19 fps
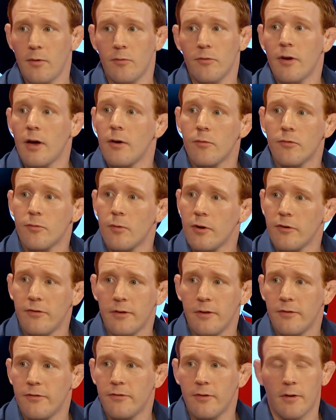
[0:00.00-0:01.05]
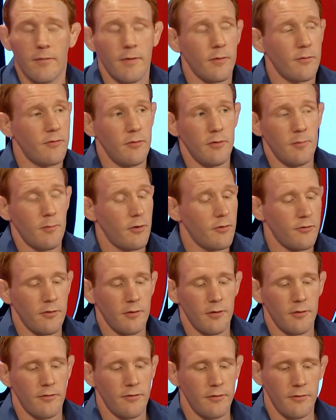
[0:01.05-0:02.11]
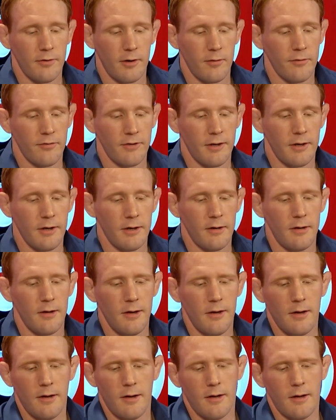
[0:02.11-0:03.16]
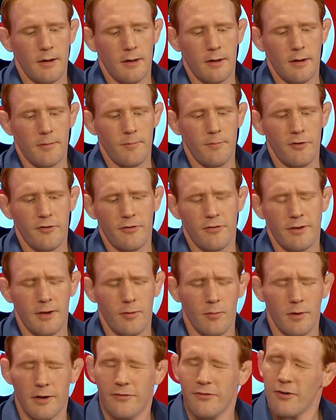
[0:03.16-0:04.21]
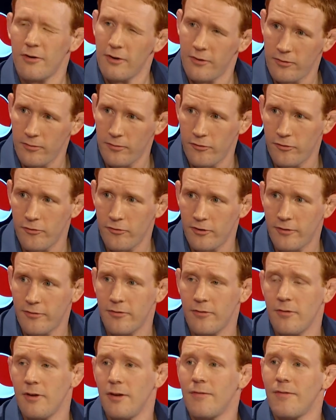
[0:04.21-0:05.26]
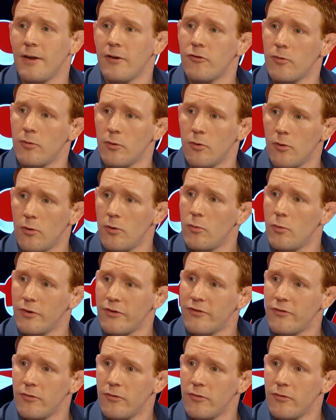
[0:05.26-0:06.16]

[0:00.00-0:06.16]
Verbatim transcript: I, I was watching this stuff, I was doing martial arts since I was a kid. Um, just like when I started doing jiu-jitsu, the eventual goal was